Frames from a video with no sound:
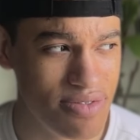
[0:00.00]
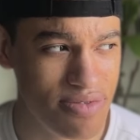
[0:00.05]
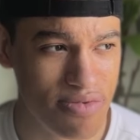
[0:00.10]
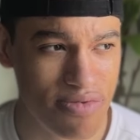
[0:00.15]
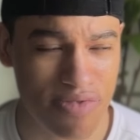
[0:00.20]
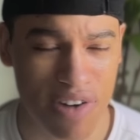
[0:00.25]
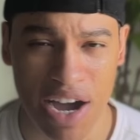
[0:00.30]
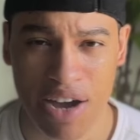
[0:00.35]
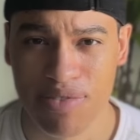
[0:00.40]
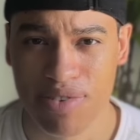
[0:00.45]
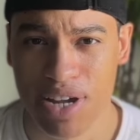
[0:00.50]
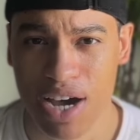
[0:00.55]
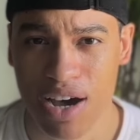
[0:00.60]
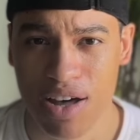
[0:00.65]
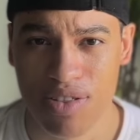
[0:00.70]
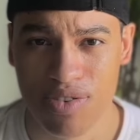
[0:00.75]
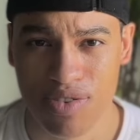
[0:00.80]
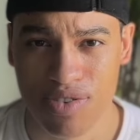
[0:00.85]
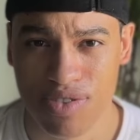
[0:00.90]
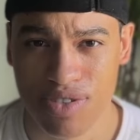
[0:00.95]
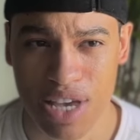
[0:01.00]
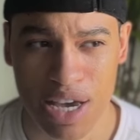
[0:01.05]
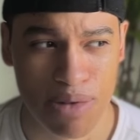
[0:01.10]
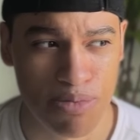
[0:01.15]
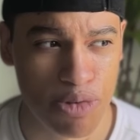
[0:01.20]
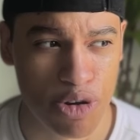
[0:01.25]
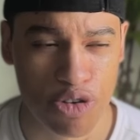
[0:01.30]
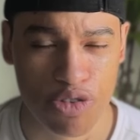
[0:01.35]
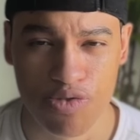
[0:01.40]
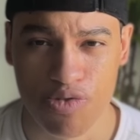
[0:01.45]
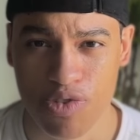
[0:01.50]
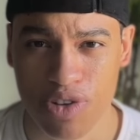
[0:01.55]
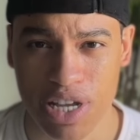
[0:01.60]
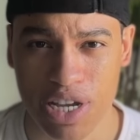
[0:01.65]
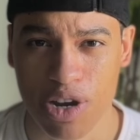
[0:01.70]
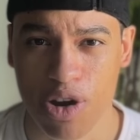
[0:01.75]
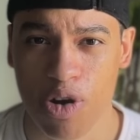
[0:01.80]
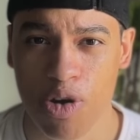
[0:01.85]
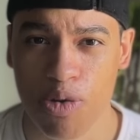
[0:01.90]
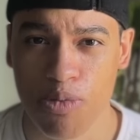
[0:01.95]
$5 at most for like
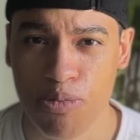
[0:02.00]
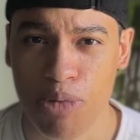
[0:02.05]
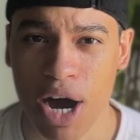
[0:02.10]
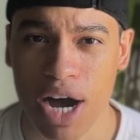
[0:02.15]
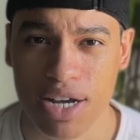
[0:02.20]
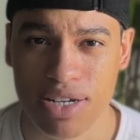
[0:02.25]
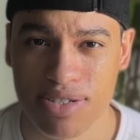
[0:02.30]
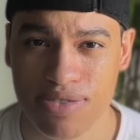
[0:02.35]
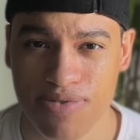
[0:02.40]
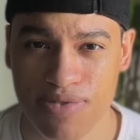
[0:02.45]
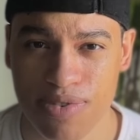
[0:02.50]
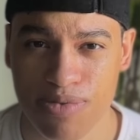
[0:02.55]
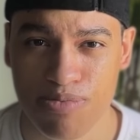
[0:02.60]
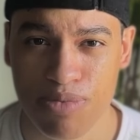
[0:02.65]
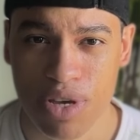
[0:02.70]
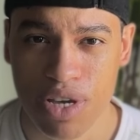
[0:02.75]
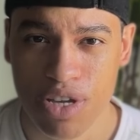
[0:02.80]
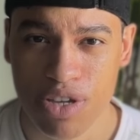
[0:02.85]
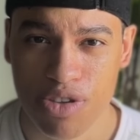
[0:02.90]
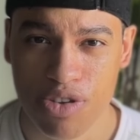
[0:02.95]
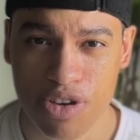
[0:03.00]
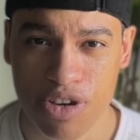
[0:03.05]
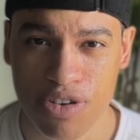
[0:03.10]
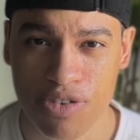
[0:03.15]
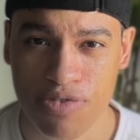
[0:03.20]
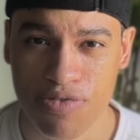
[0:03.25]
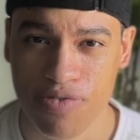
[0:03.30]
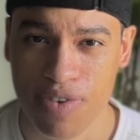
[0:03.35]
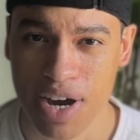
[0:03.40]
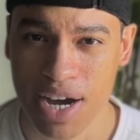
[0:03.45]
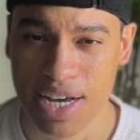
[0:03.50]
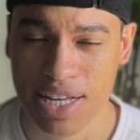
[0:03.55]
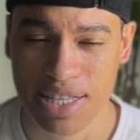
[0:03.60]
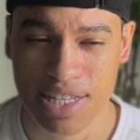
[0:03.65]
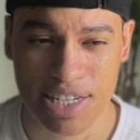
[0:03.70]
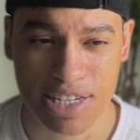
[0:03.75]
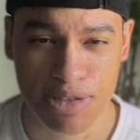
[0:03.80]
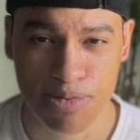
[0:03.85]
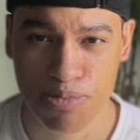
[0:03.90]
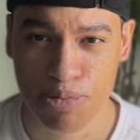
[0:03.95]
a whole box of them. You can find
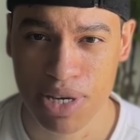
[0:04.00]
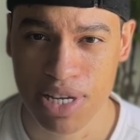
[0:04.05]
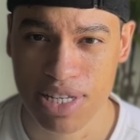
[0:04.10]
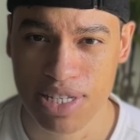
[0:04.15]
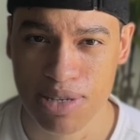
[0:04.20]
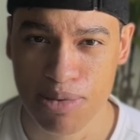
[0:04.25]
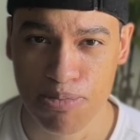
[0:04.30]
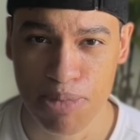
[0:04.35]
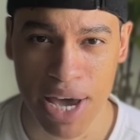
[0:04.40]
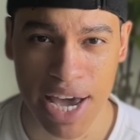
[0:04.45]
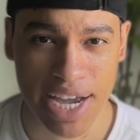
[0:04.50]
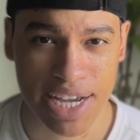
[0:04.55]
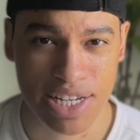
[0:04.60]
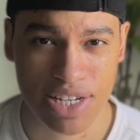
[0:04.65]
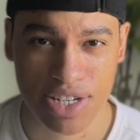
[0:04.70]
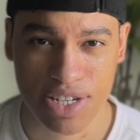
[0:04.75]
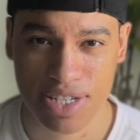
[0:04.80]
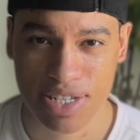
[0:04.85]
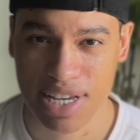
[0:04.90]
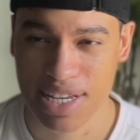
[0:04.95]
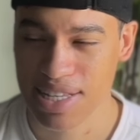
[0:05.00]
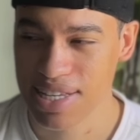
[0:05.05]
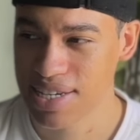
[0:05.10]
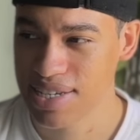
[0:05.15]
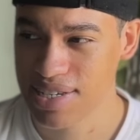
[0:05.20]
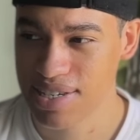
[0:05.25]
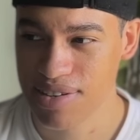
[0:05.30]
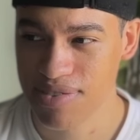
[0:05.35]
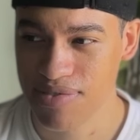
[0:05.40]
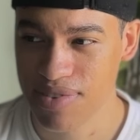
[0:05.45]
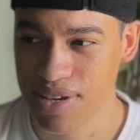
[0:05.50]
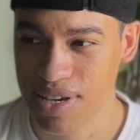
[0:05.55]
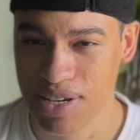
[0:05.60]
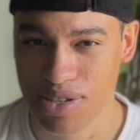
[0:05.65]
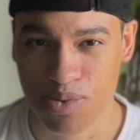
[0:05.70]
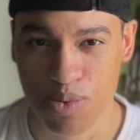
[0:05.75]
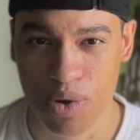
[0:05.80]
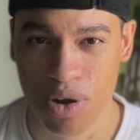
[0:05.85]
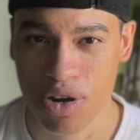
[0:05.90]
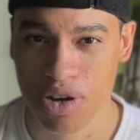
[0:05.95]
these pens and packages at like CVS,
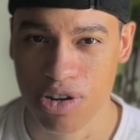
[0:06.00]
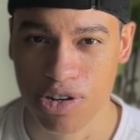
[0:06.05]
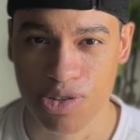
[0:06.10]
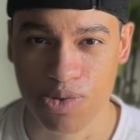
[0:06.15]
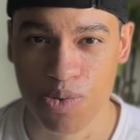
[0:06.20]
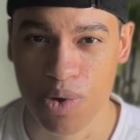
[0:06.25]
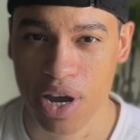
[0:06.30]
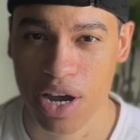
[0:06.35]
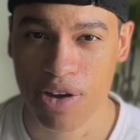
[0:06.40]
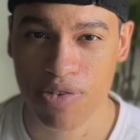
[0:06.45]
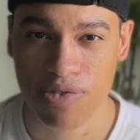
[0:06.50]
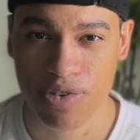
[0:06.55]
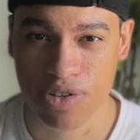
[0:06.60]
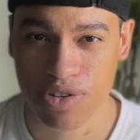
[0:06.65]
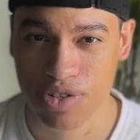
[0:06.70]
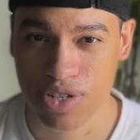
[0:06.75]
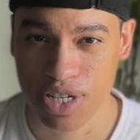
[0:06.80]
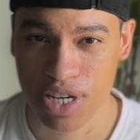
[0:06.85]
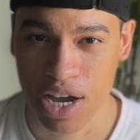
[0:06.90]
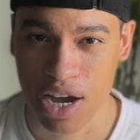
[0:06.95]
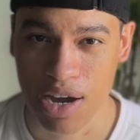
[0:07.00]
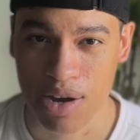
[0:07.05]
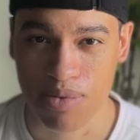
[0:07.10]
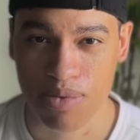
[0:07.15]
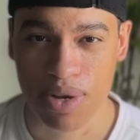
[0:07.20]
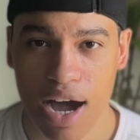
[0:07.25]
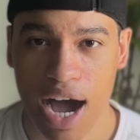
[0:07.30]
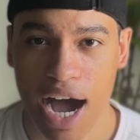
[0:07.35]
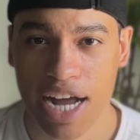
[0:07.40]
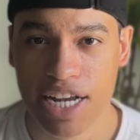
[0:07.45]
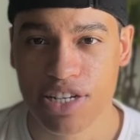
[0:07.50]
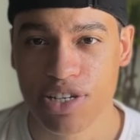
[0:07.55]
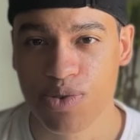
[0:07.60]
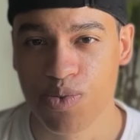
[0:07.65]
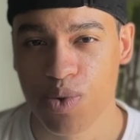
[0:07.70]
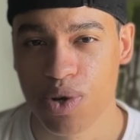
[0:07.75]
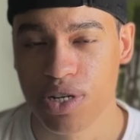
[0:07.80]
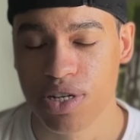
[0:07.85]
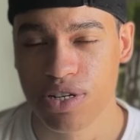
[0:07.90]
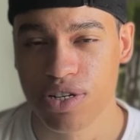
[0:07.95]
Walgreens, wherever you shop. I just
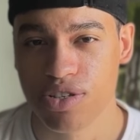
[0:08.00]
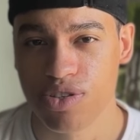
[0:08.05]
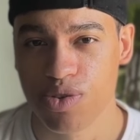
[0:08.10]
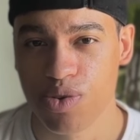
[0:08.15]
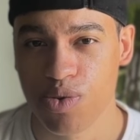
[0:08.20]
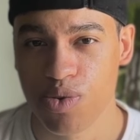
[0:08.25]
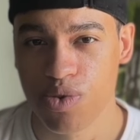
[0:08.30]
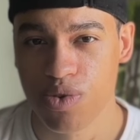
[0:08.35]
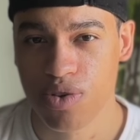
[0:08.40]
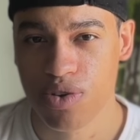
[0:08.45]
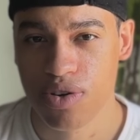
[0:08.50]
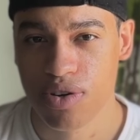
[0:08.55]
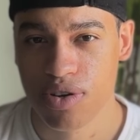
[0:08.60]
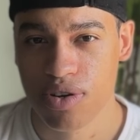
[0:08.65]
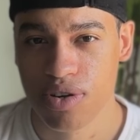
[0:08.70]
wanted a tool